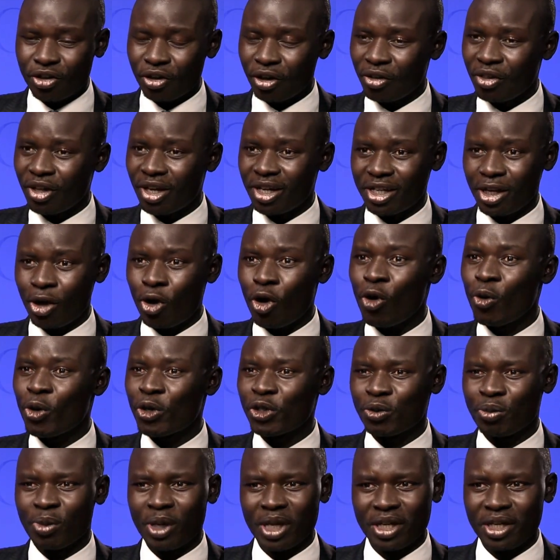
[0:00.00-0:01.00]
literally, there's
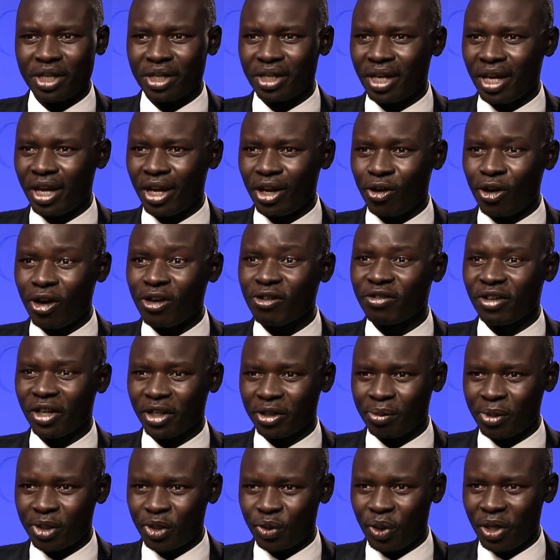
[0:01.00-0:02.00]
always been
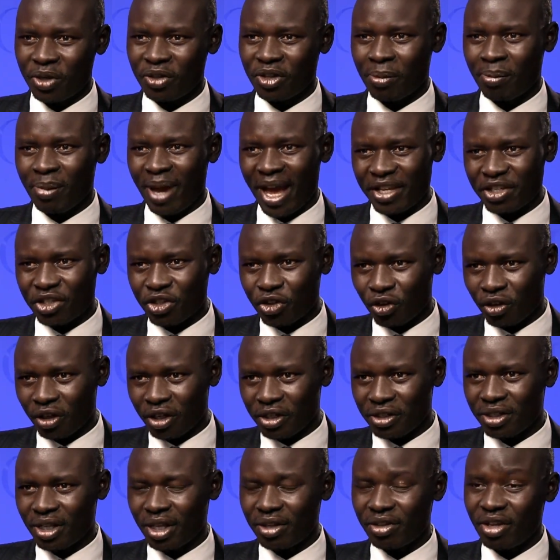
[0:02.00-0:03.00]
conflict between the
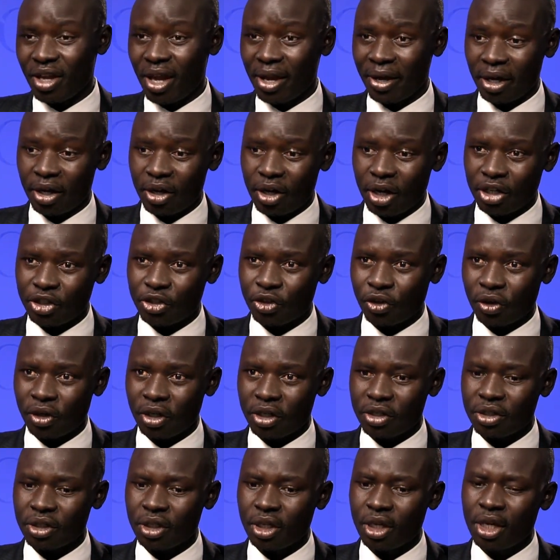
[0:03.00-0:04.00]
pastoralists and the
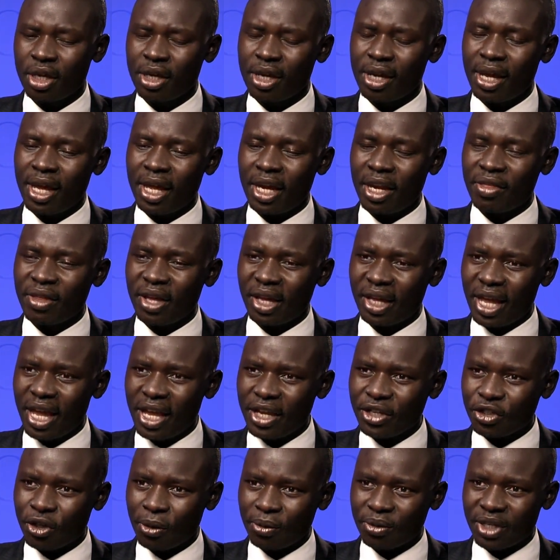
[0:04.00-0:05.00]
agriculturalists. And in the
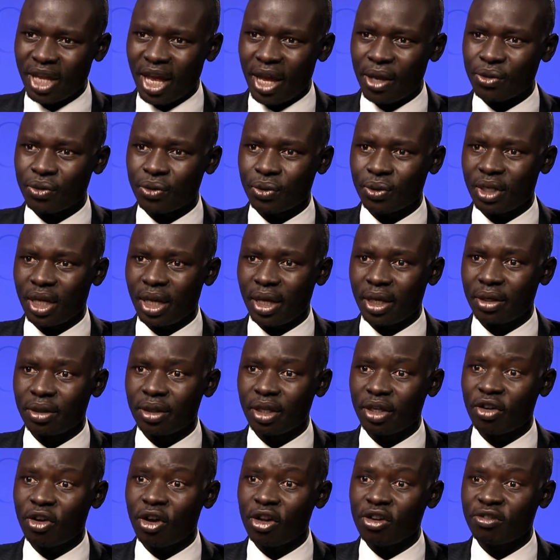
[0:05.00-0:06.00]
case of South
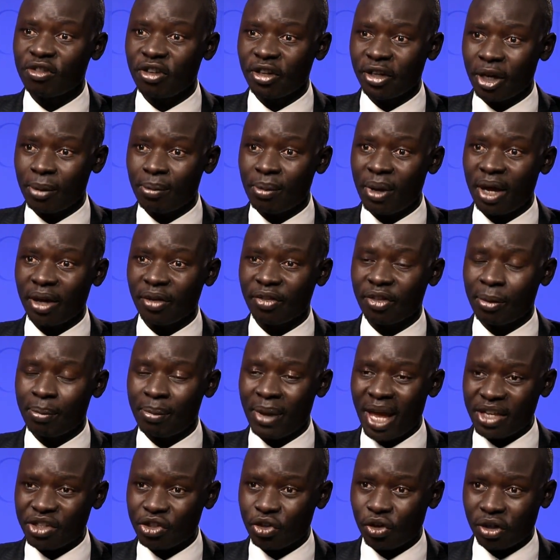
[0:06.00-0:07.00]
Sudan, the conflict among
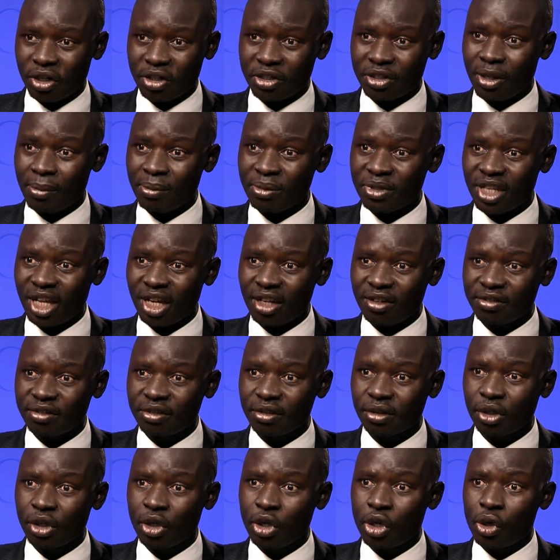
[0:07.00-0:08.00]
the pastoralists
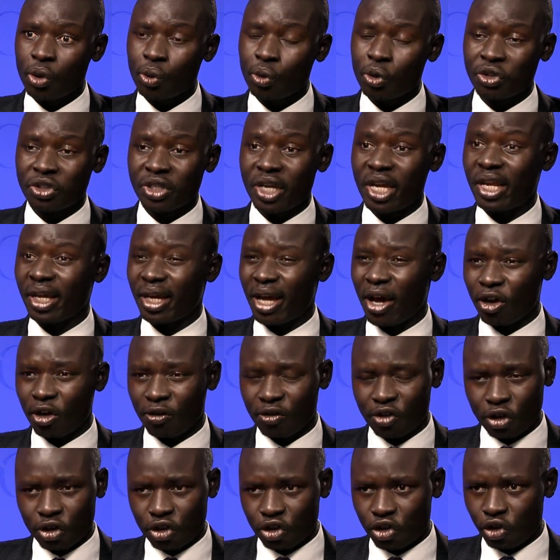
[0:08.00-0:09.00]
themselves was getting
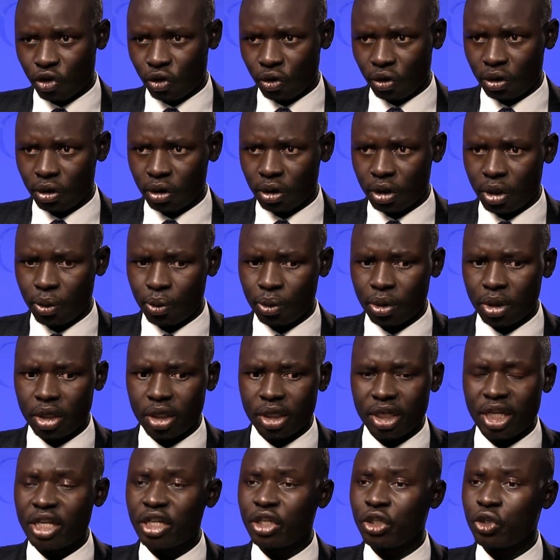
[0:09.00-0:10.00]
out of control.
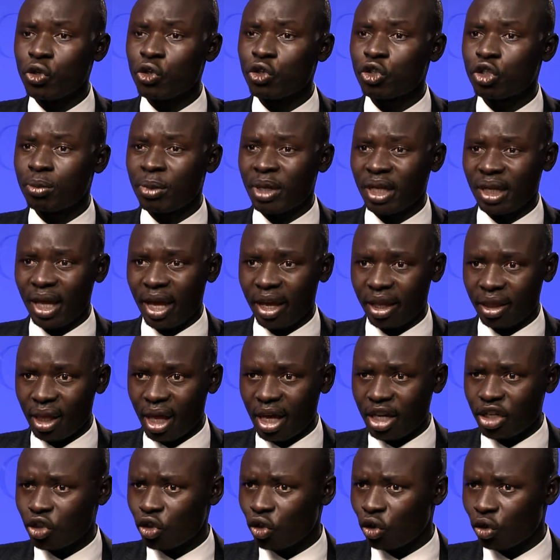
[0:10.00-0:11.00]
It didn't used to be like
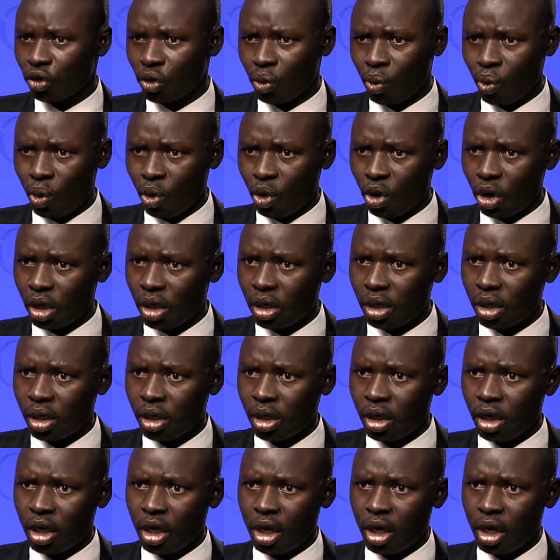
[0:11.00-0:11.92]
that during the war,